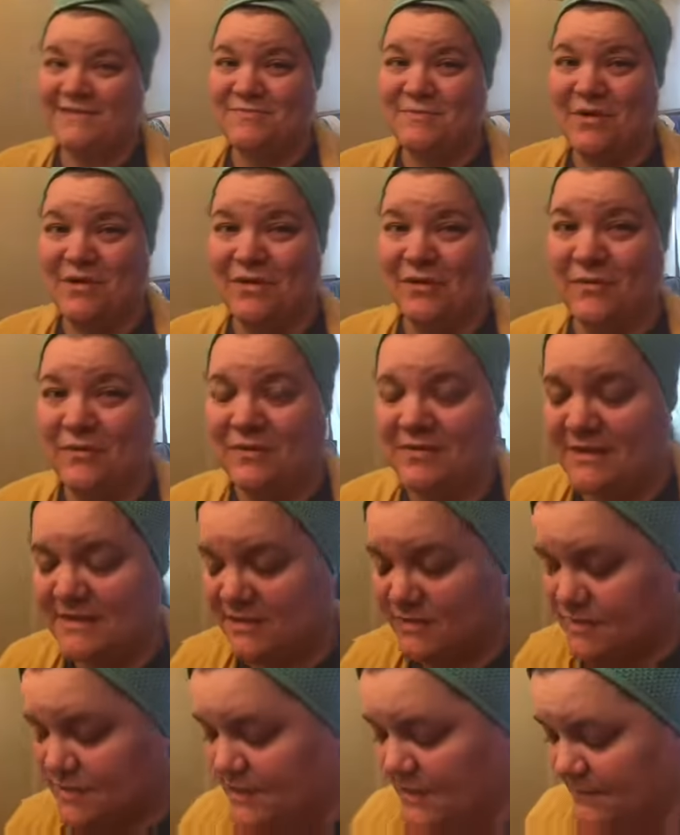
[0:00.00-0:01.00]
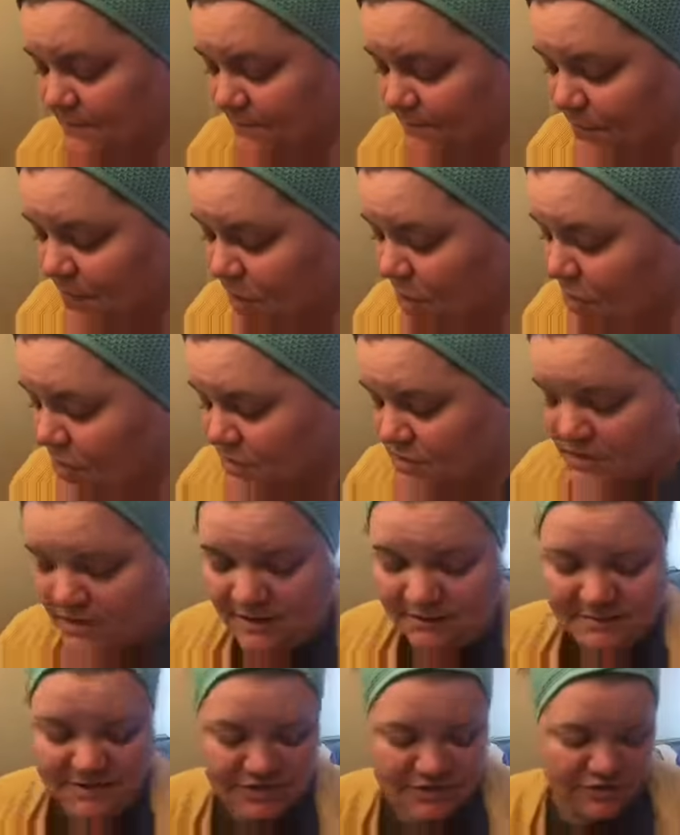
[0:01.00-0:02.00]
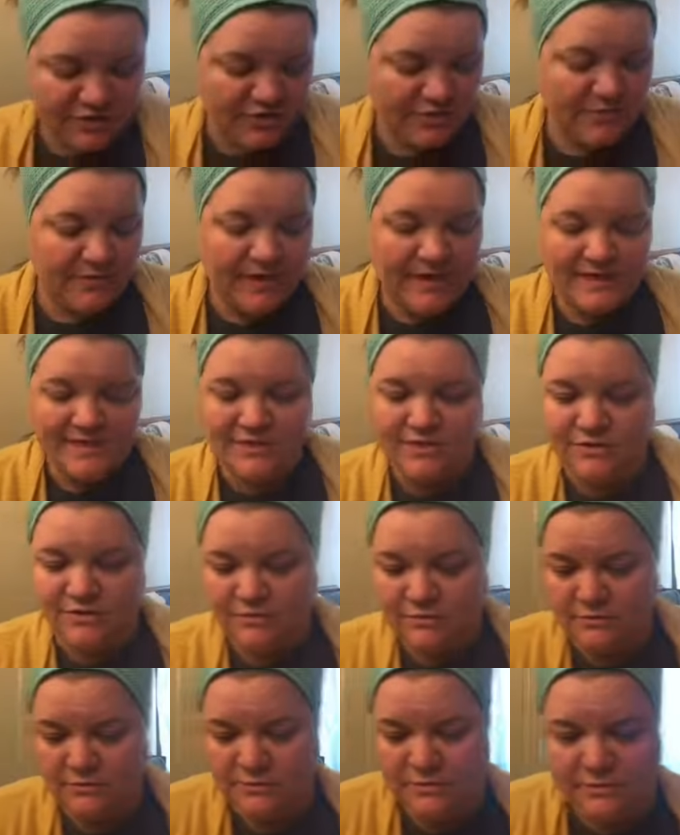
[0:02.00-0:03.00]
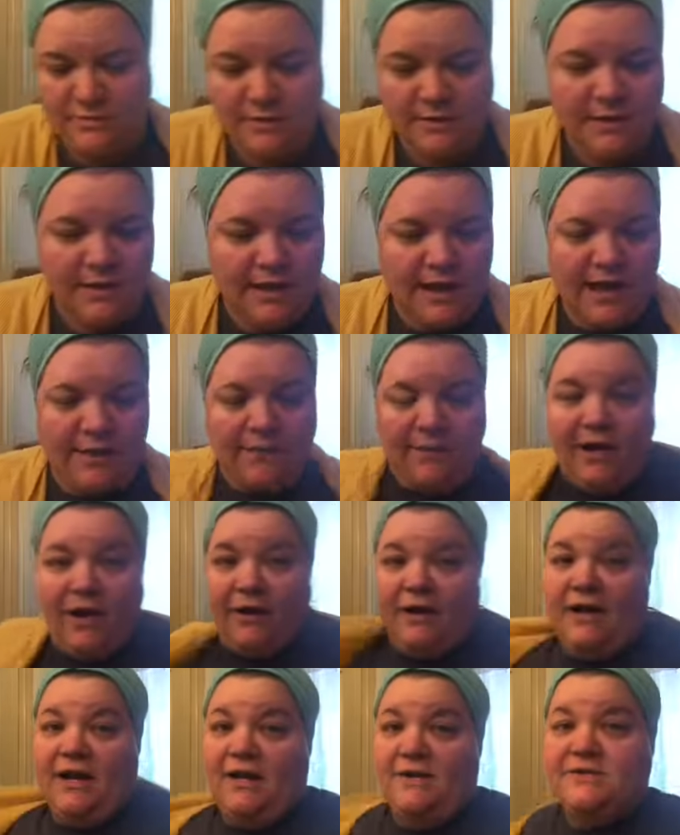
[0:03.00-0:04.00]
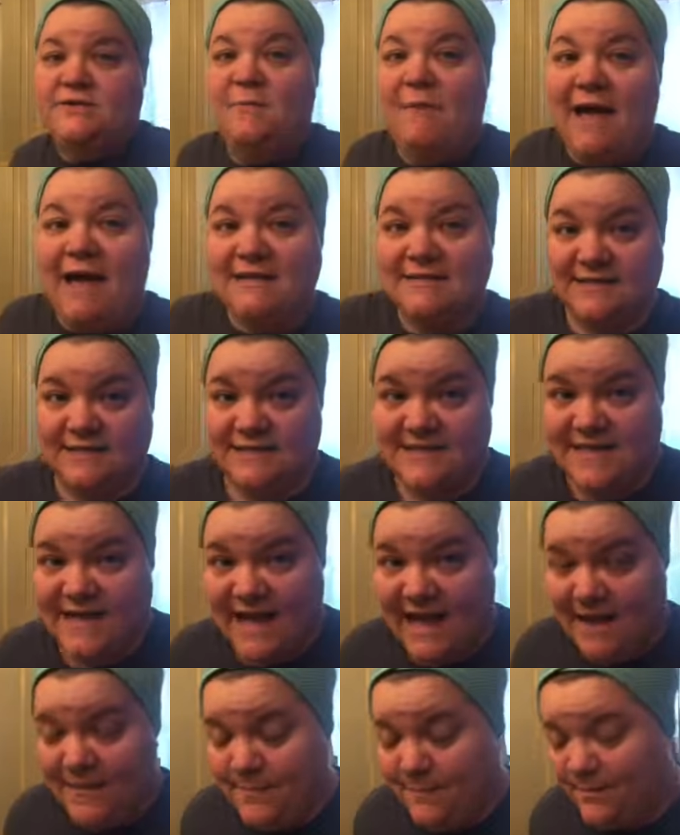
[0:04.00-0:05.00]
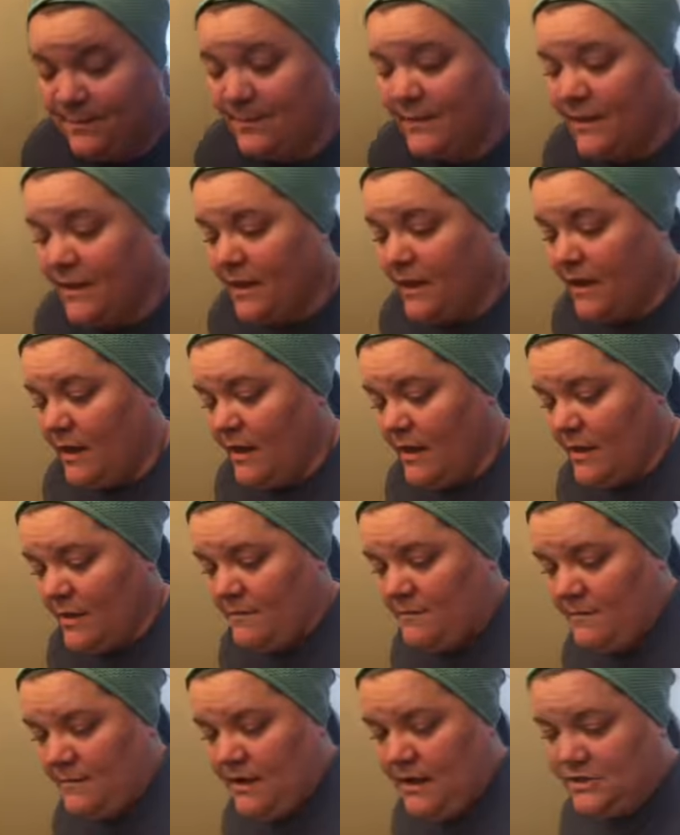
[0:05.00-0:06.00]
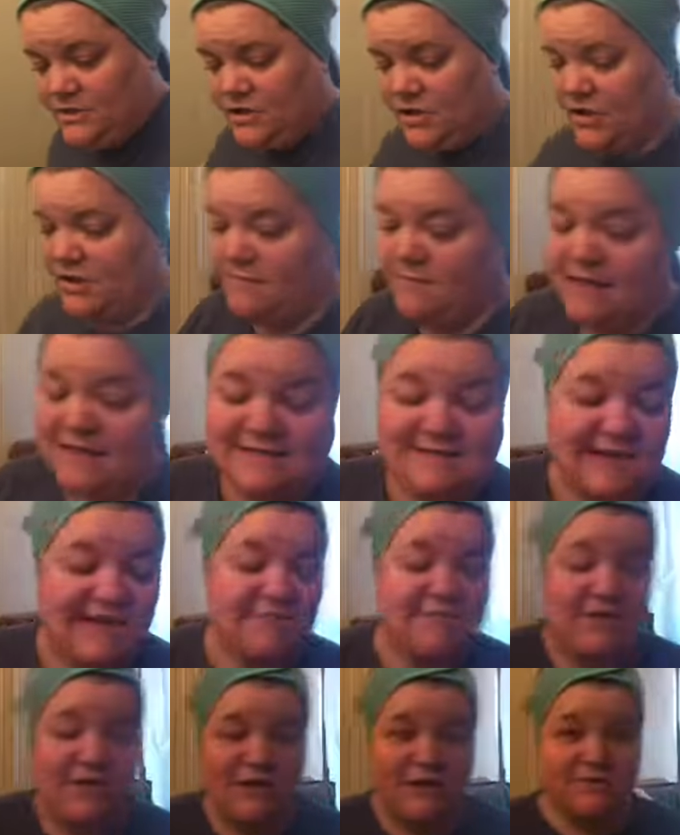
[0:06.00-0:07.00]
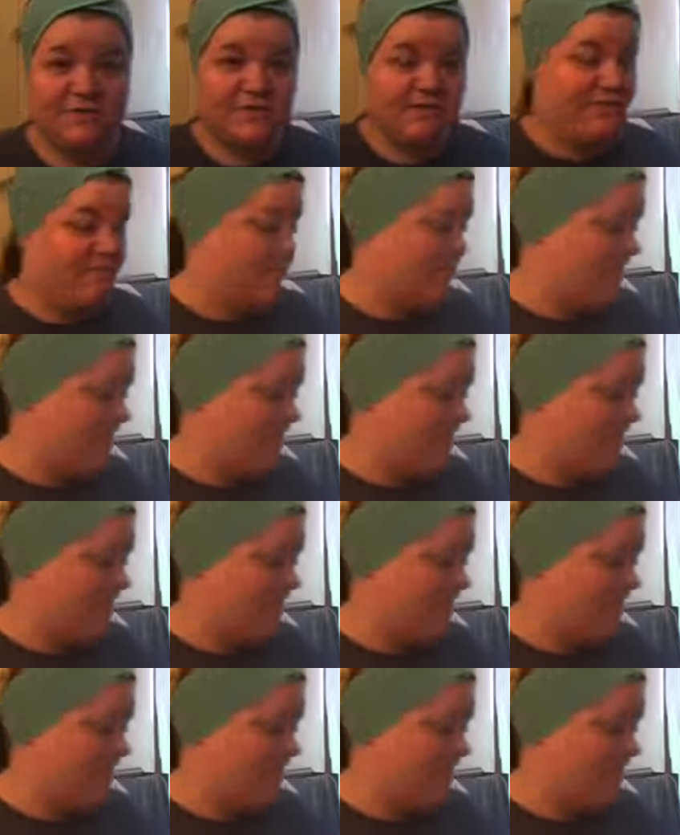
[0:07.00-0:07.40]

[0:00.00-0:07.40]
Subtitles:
smaller with this routine. So let me show you what I do. And we are going to use a mask today. I'll show you the mask I've been using for